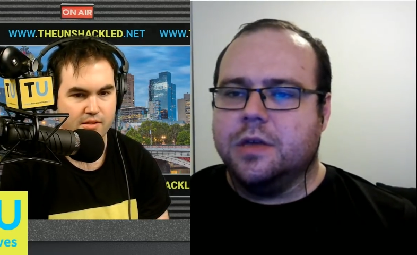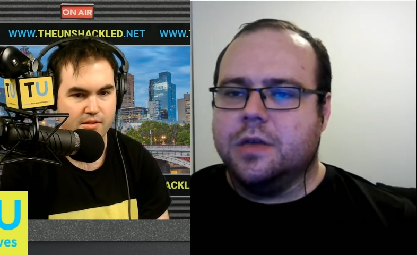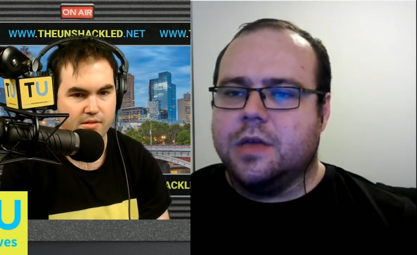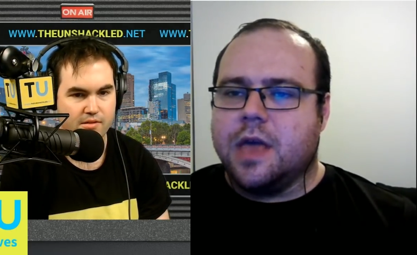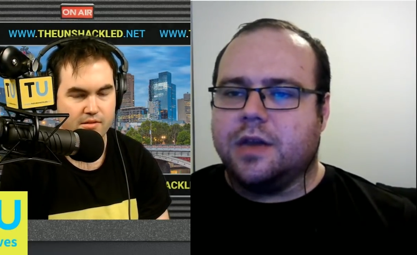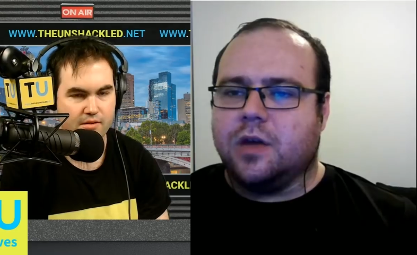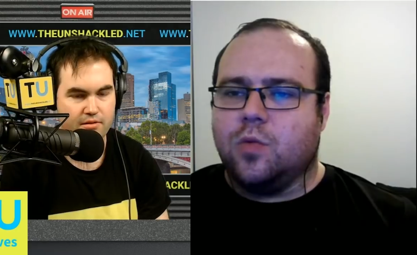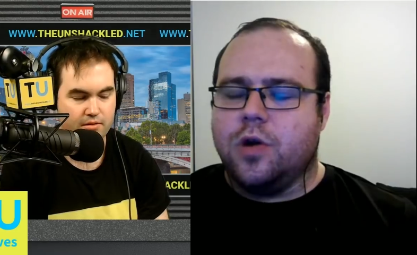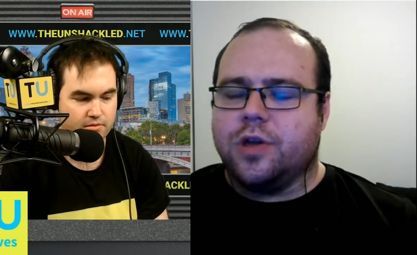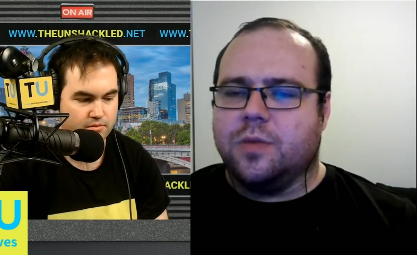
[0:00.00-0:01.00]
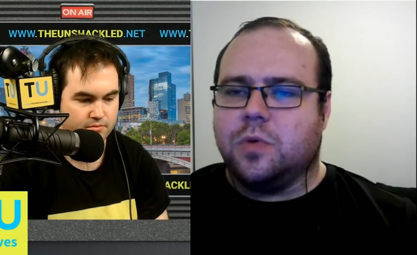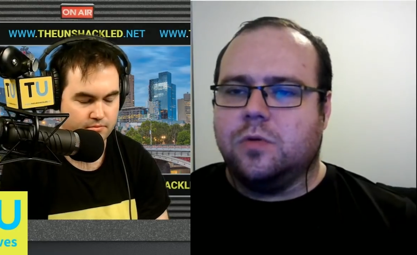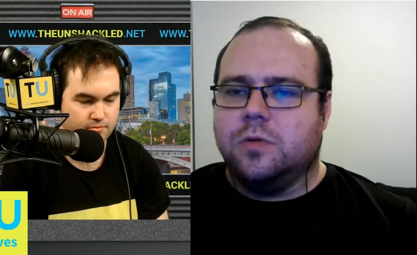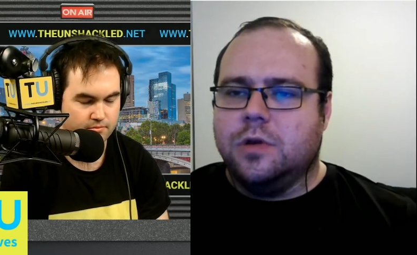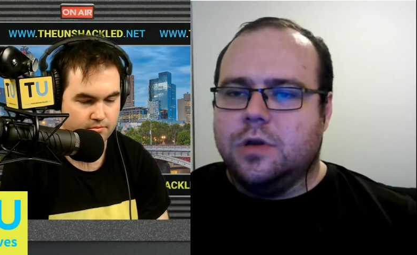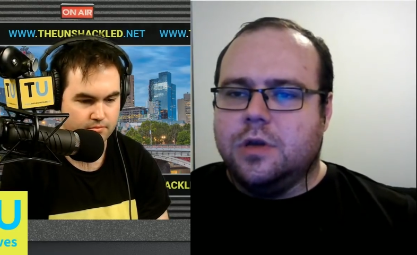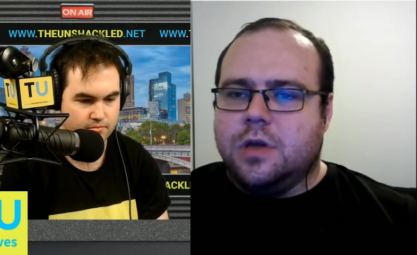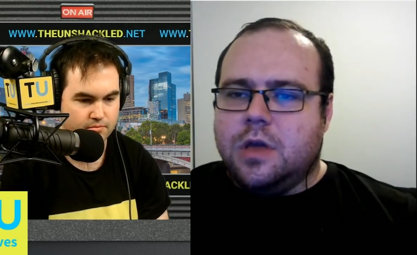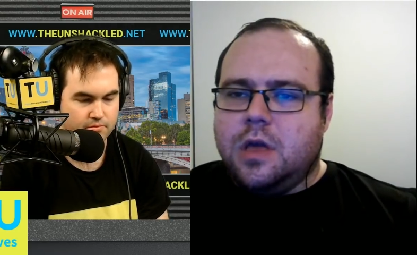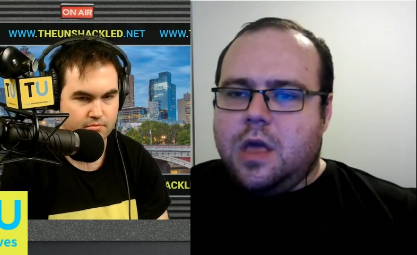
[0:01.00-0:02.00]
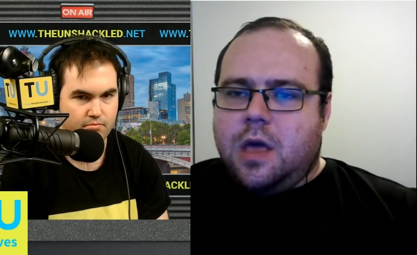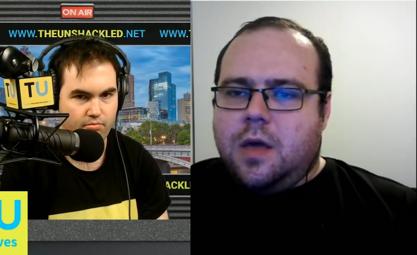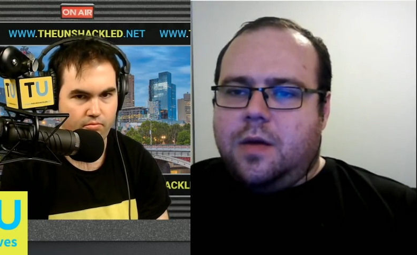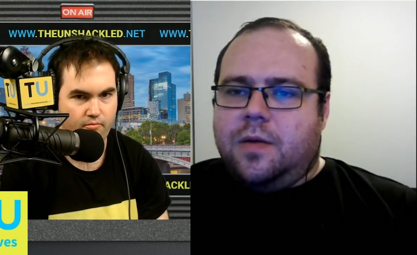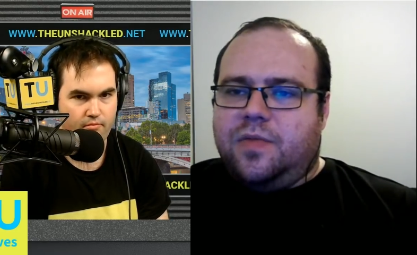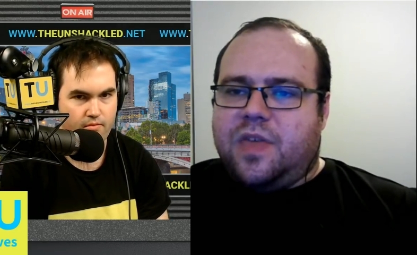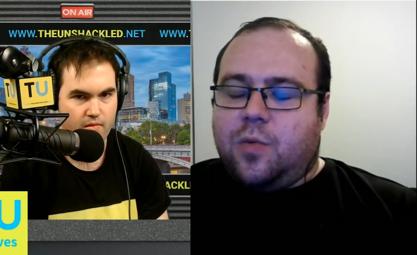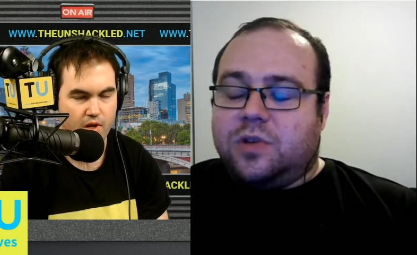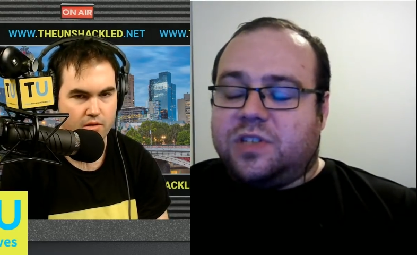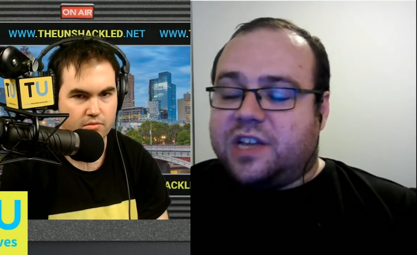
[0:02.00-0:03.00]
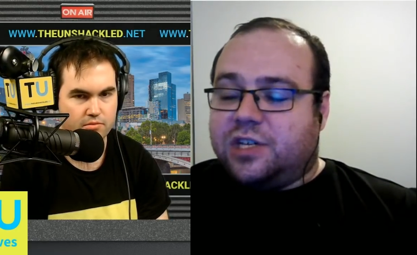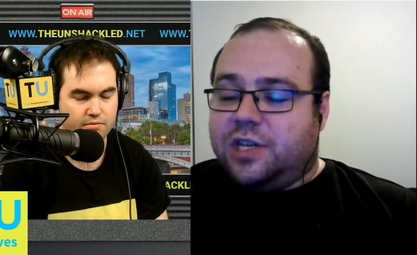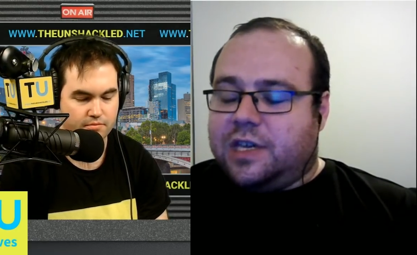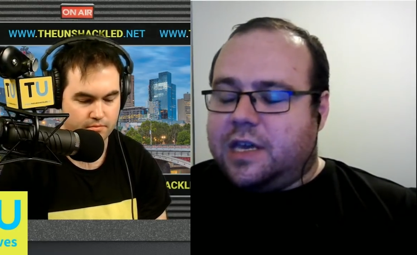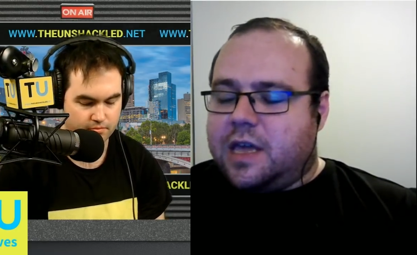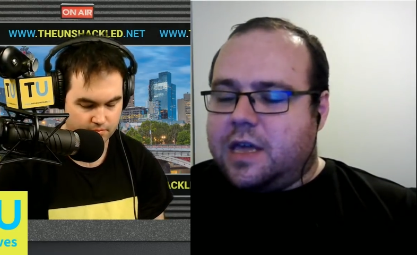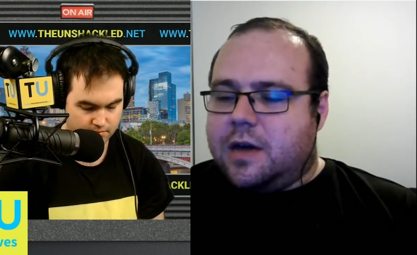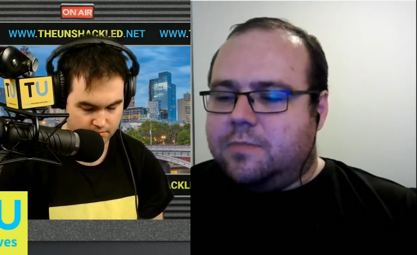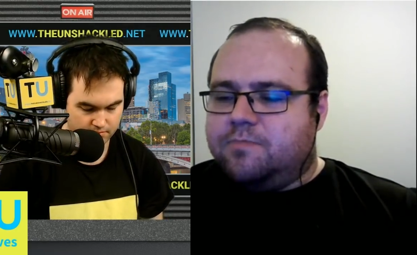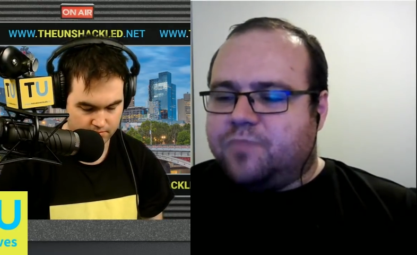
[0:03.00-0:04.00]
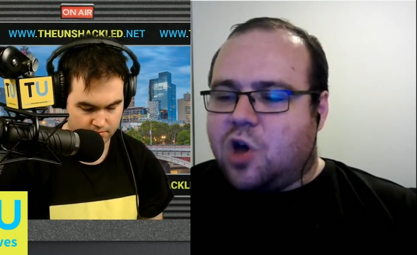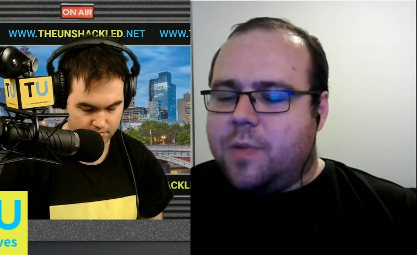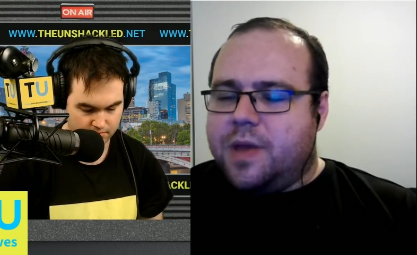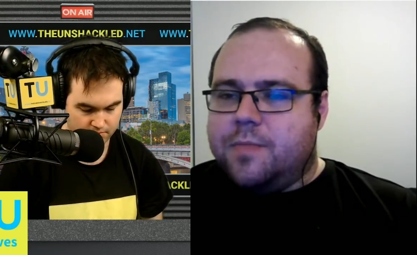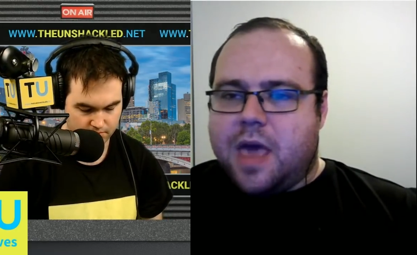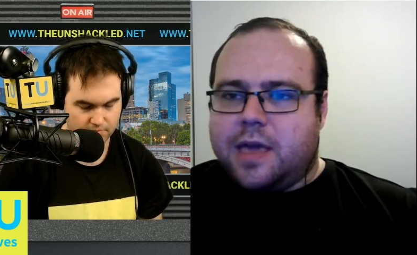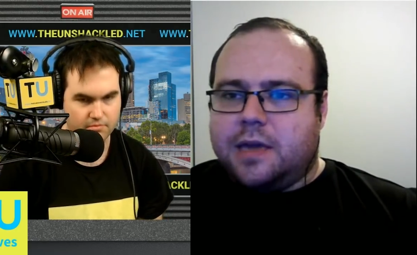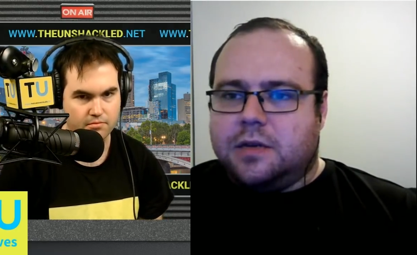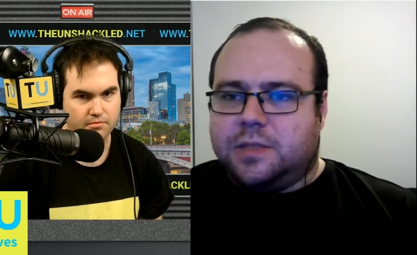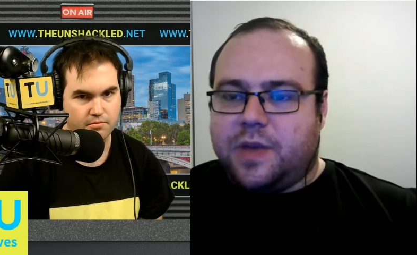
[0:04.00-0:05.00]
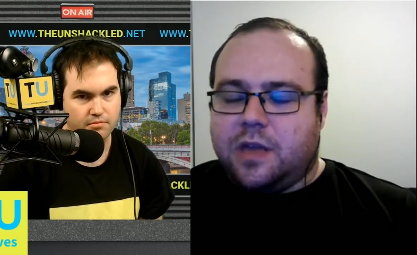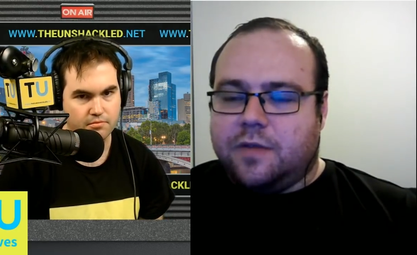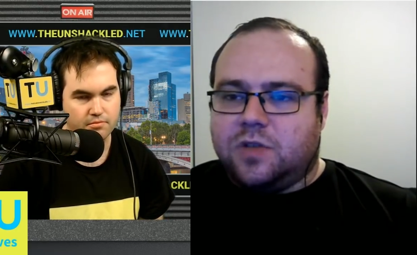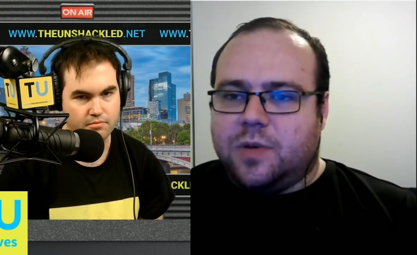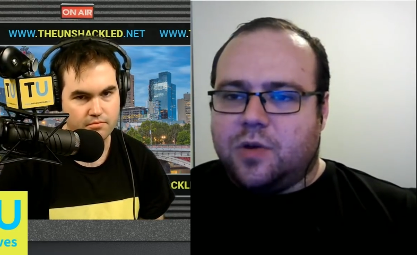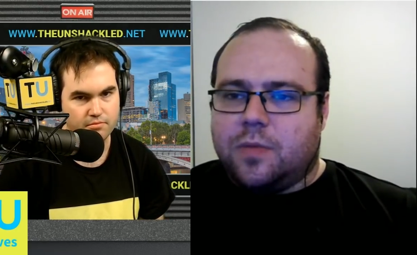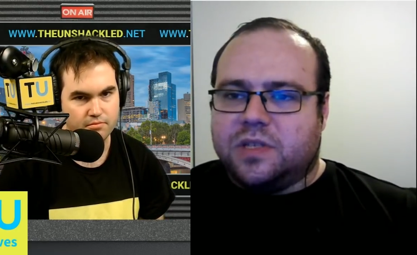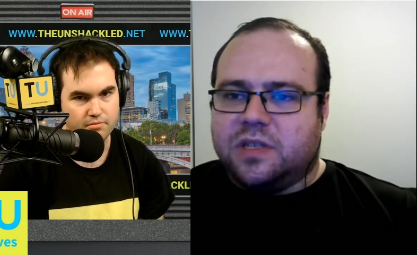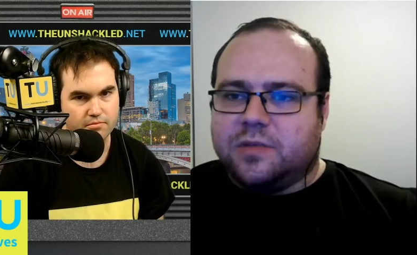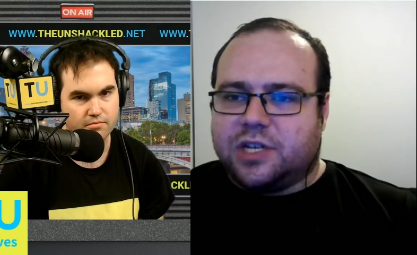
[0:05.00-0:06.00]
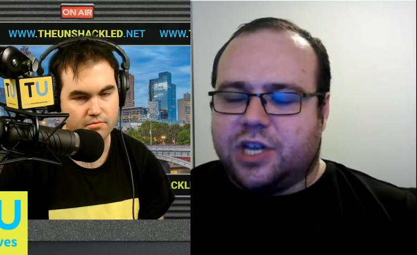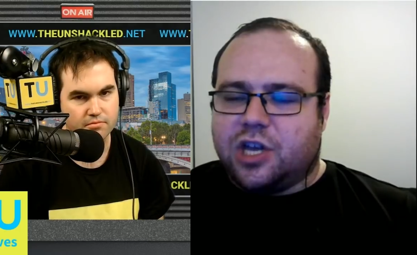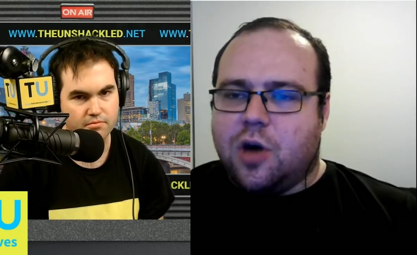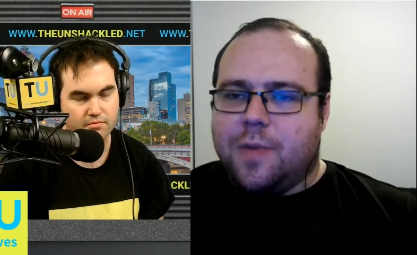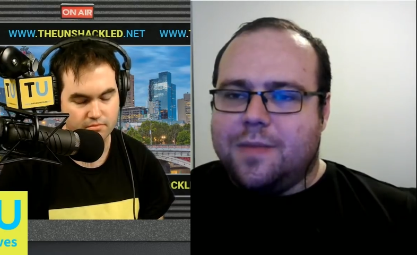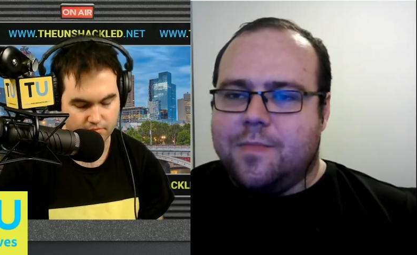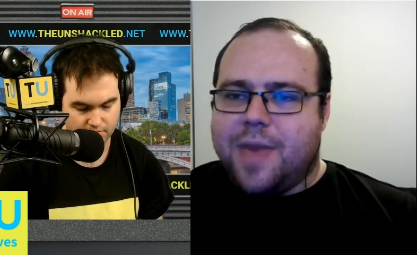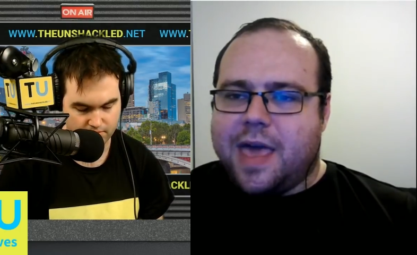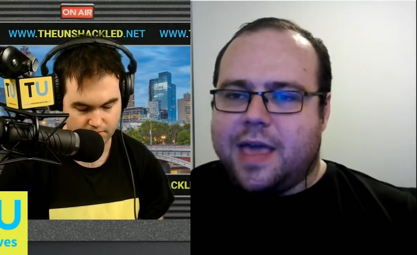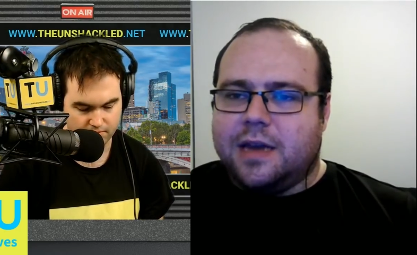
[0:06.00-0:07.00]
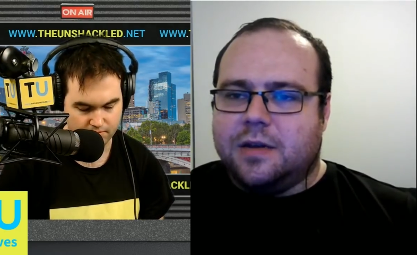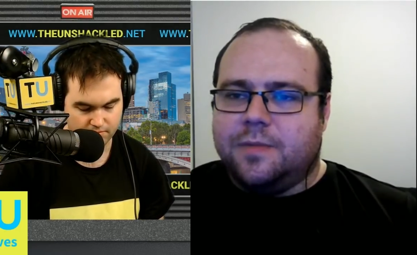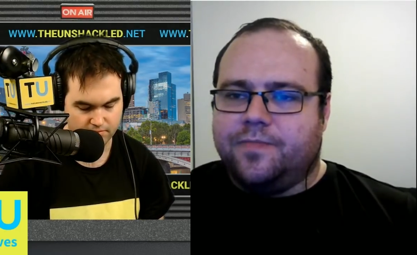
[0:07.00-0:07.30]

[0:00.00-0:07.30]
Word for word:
Speaker 1: and unworkable. There was actually a um, comment made, speaking of Tommy Robinson, there was actually a comment made